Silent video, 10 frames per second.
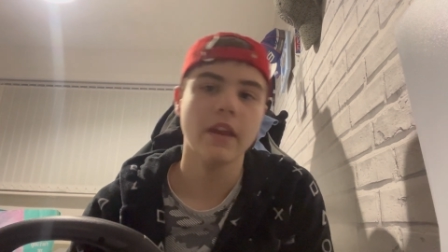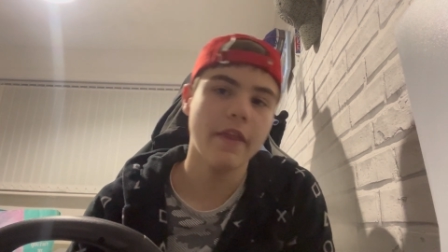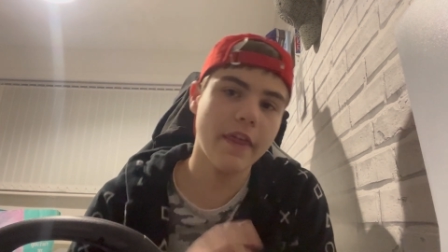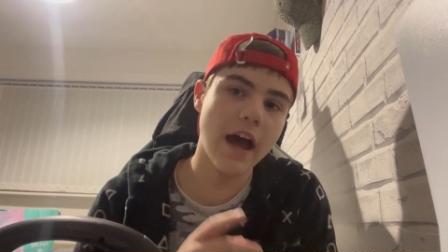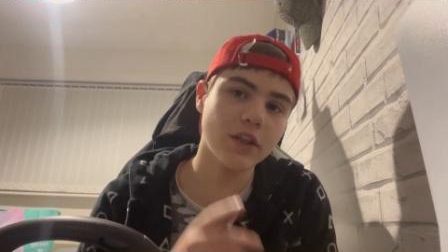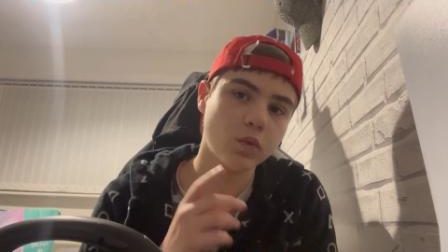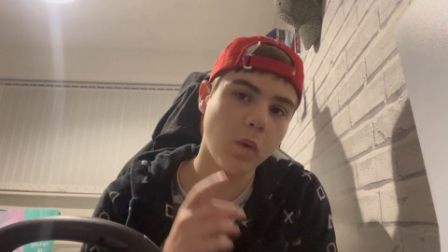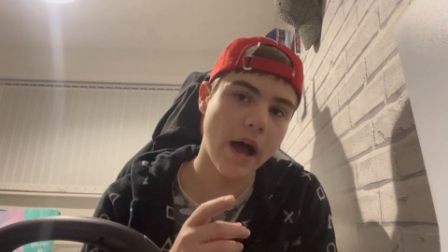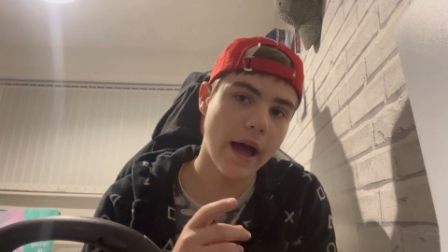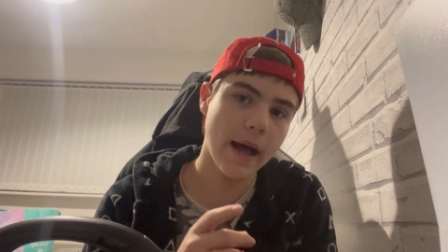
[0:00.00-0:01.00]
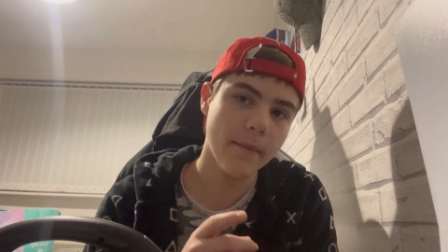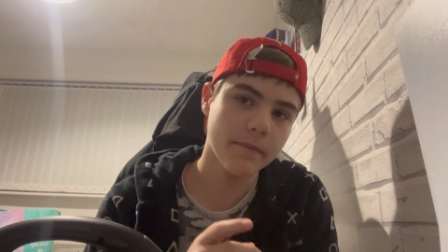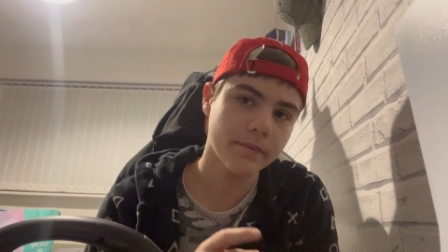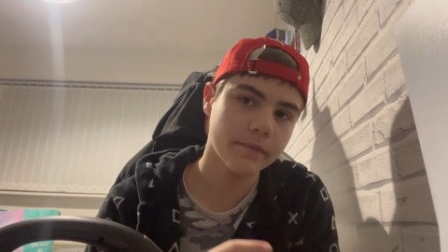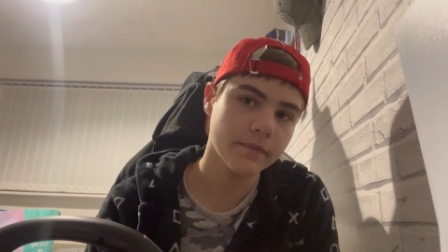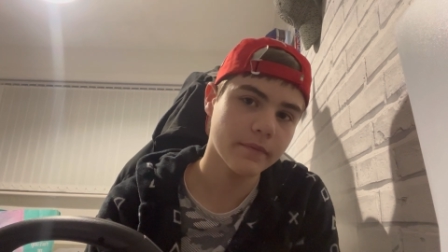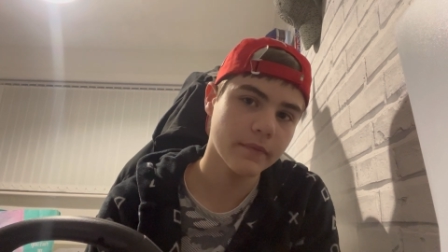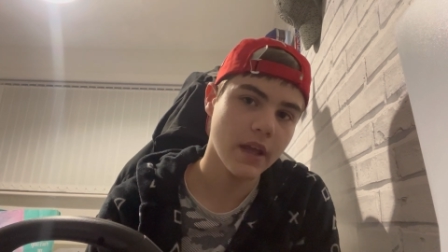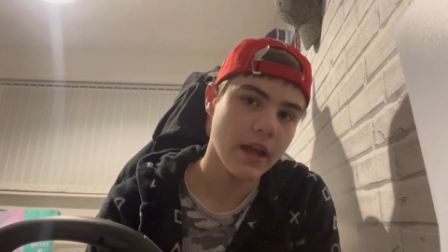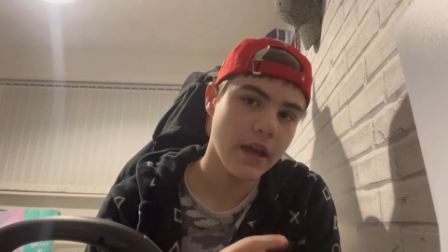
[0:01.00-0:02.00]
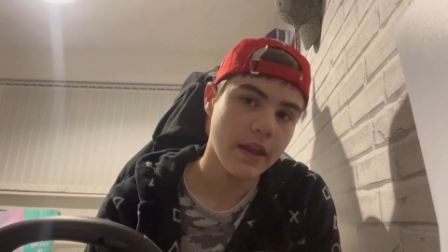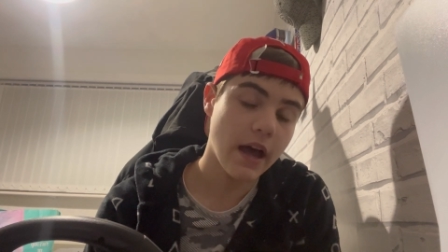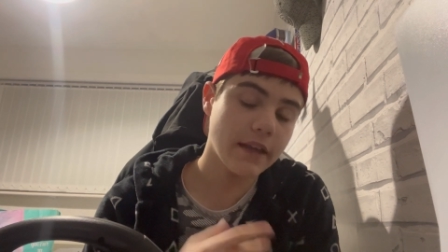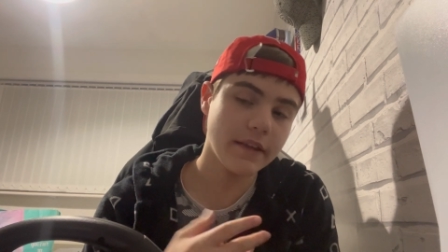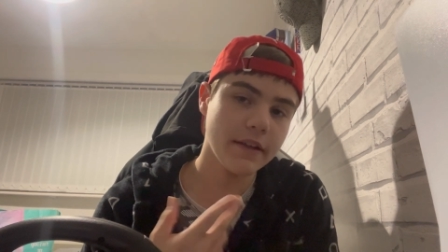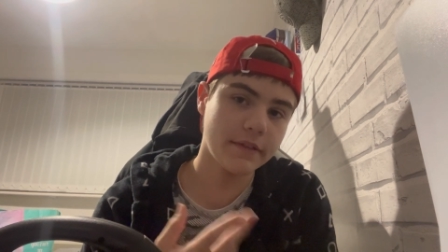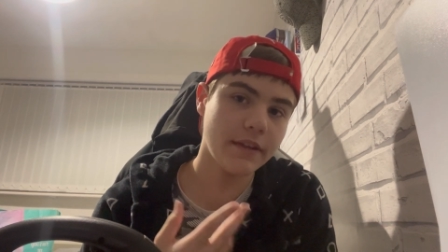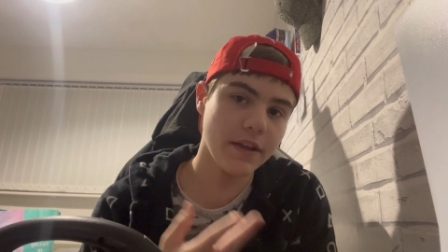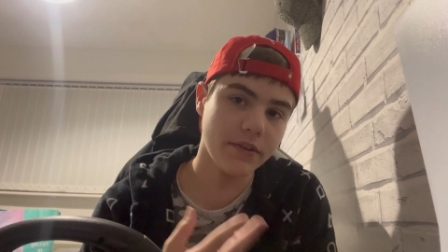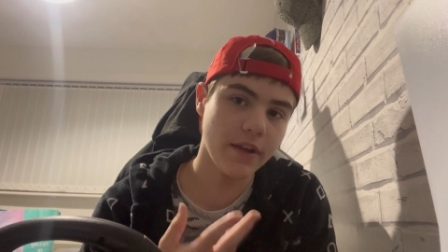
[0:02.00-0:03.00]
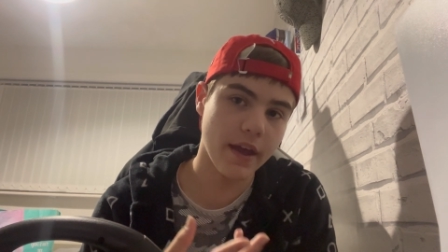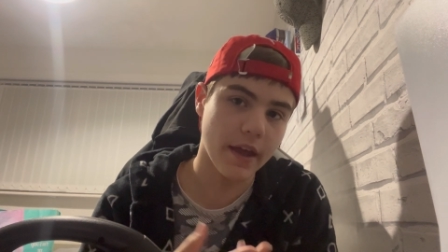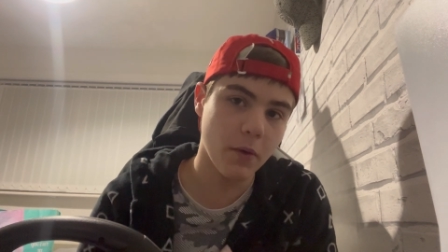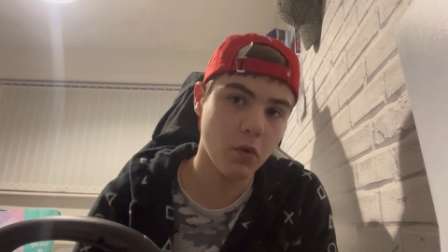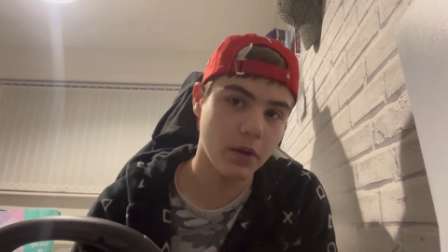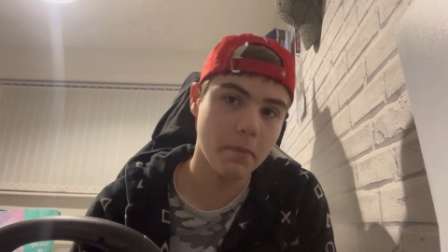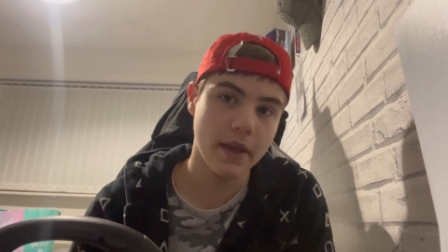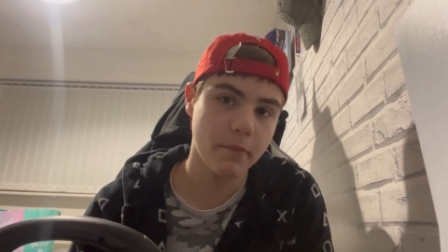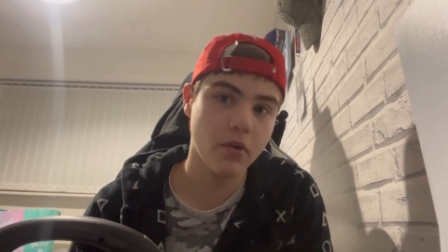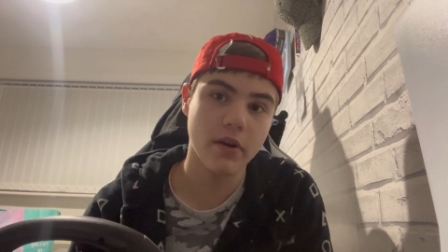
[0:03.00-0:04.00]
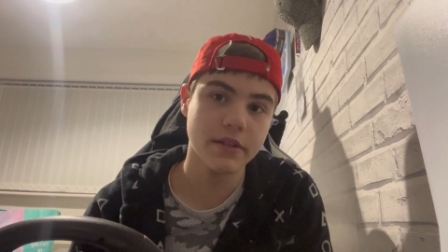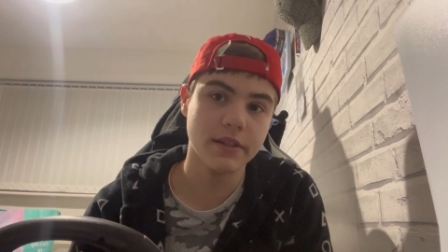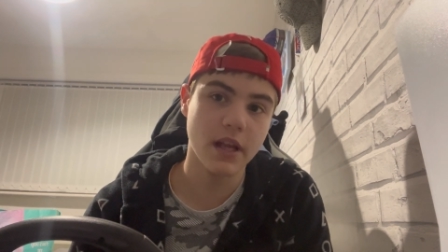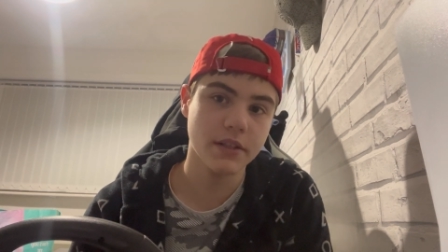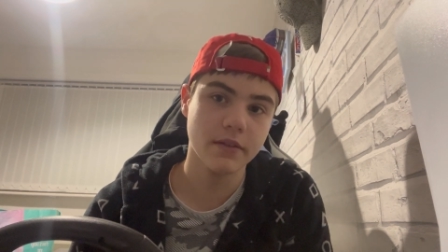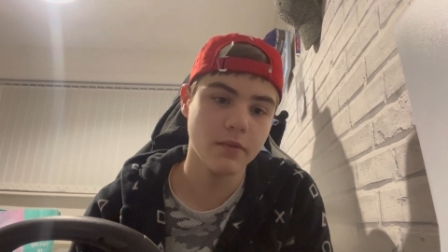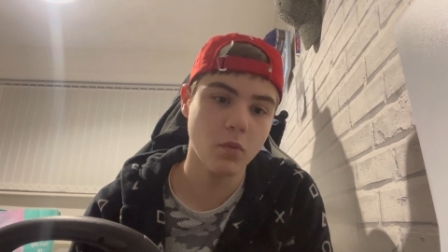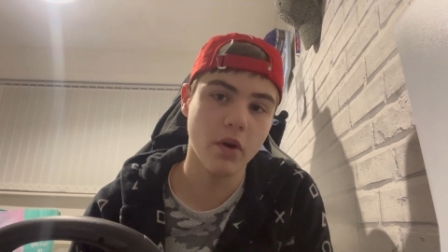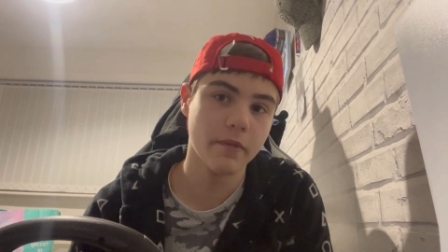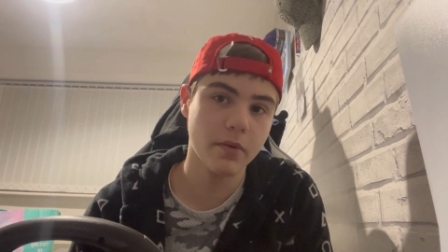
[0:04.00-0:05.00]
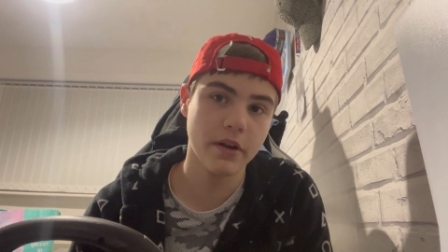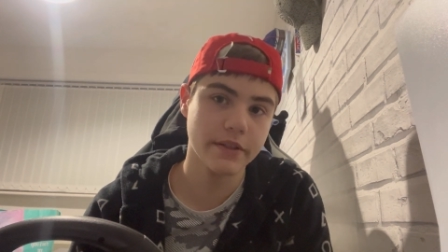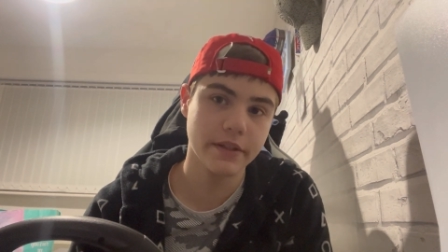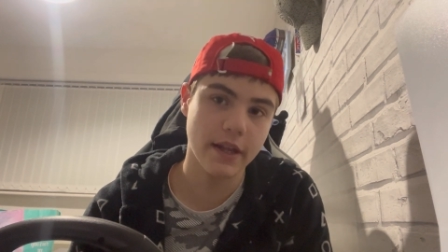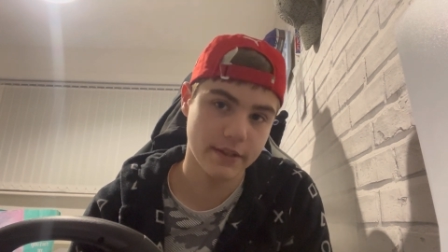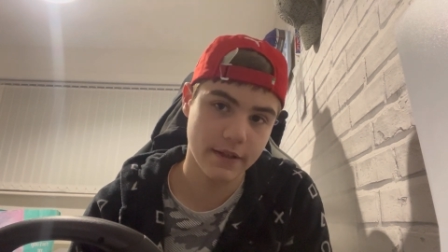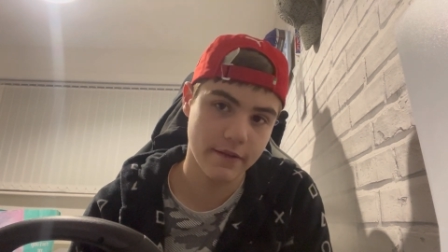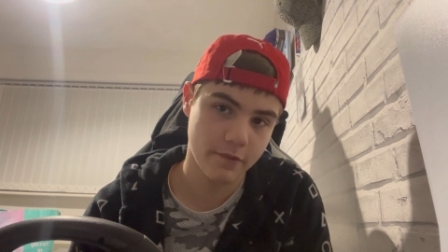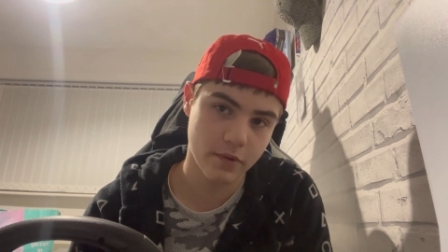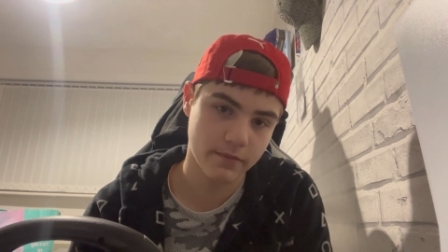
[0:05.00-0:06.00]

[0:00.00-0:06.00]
That's where this year will be one of Perez's last in F1.